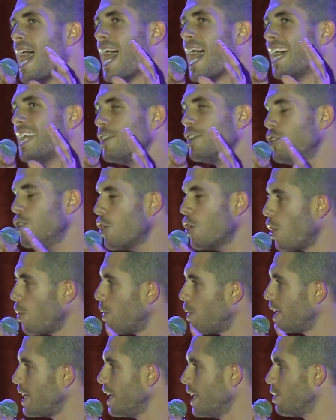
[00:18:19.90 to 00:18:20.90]
and no
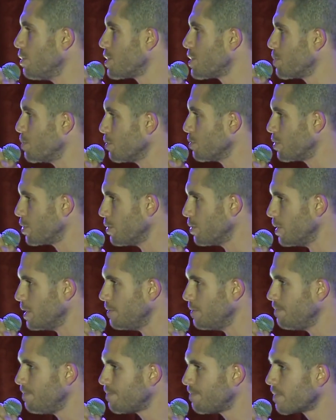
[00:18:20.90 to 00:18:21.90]
one else will do
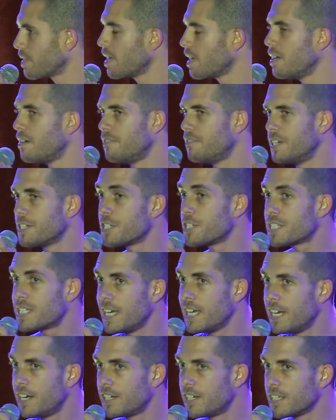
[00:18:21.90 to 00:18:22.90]
it.
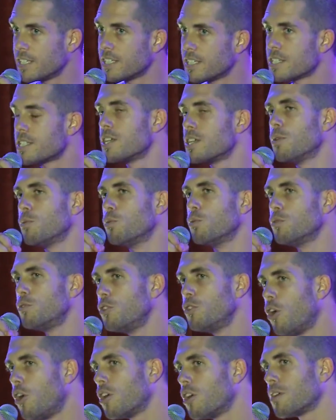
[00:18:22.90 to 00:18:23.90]
Vegetarians will
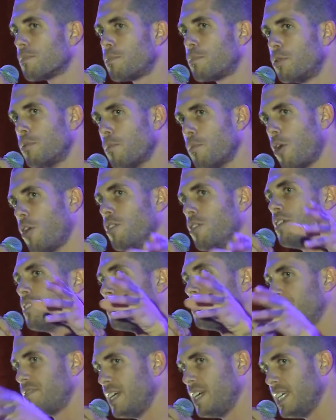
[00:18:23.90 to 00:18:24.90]
not
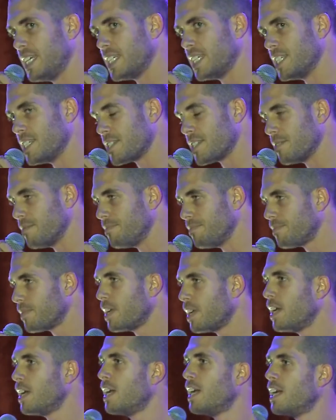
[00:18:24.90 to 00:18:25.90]
promote veganism.
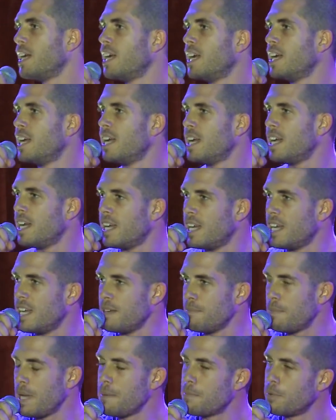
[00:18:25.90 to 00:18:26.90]

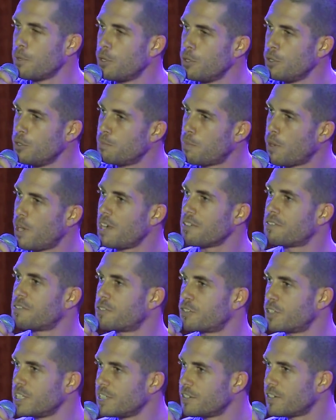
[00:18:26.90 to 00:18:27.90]
People who buy
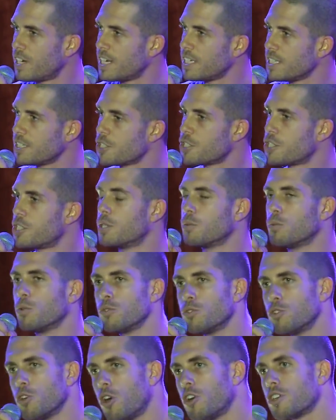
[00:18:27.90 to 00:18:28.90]
free range will
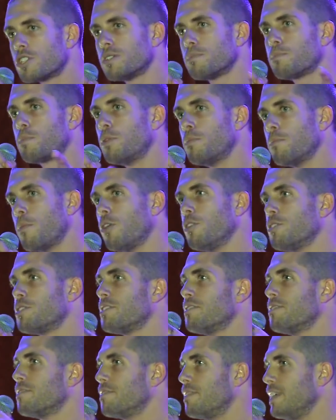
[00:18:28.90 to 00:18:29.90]
not promote
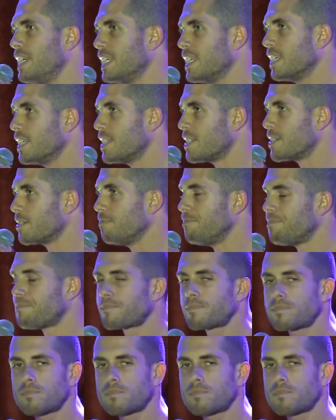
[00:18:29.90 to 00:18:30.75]
veganism.